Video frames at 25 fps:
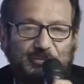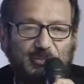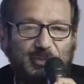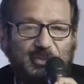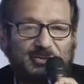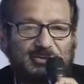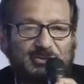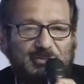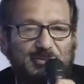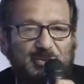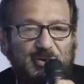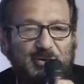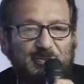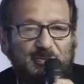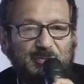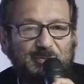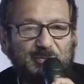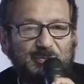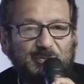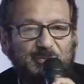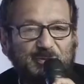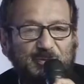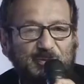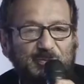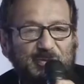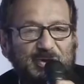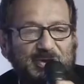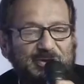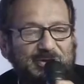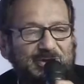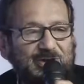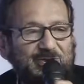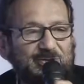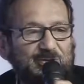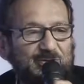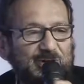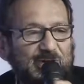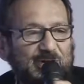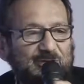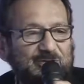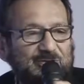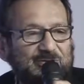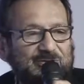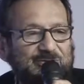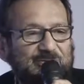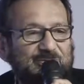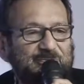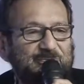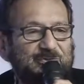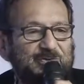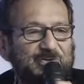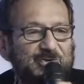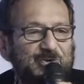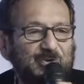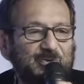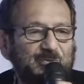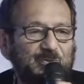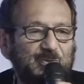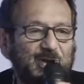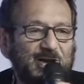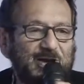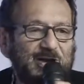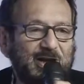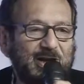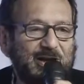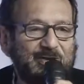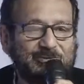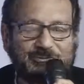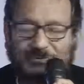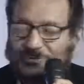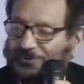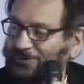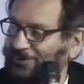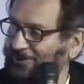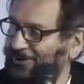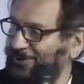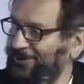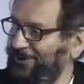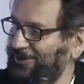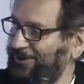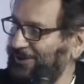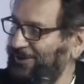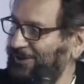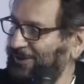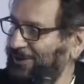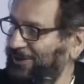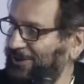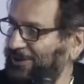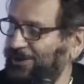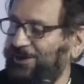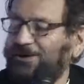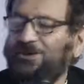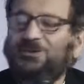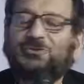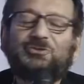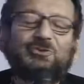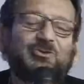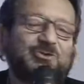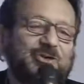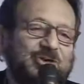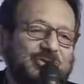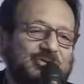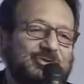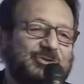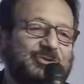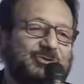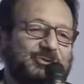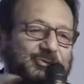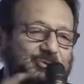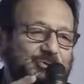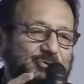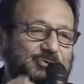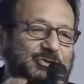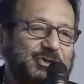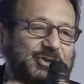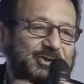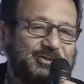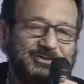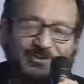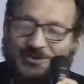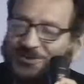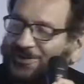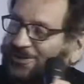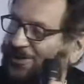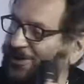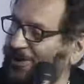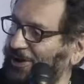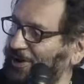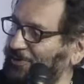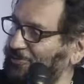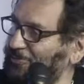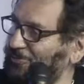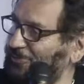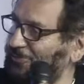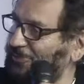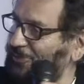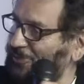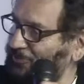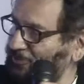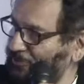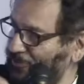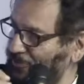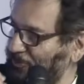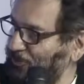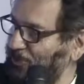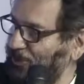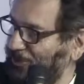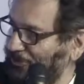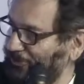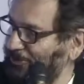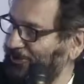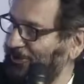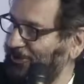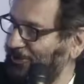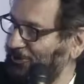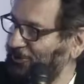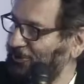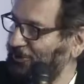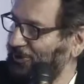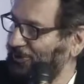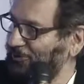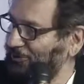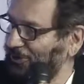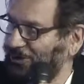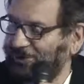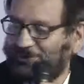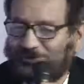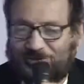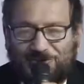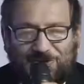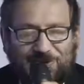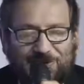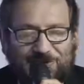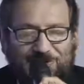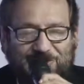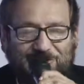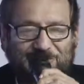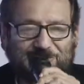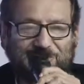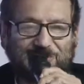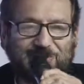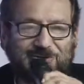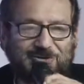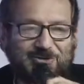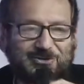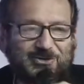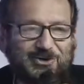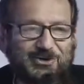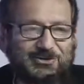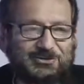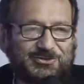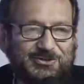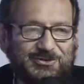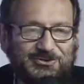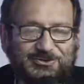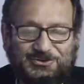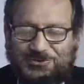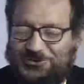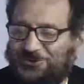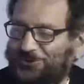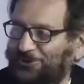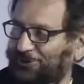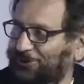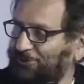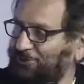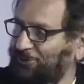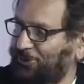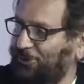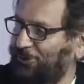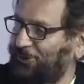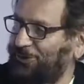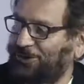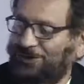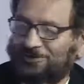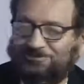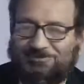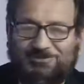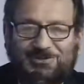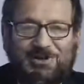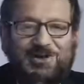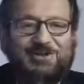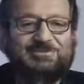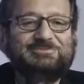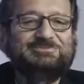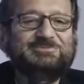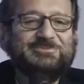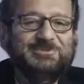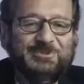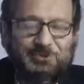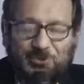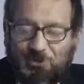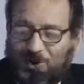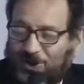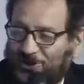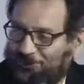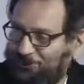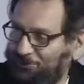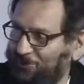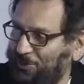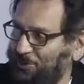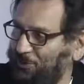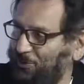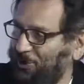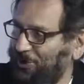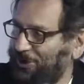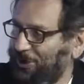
possible for me then to have a symphony of my life? So these are two things I'm personally going, but it's not digitization, so I'm sorry. You asked me about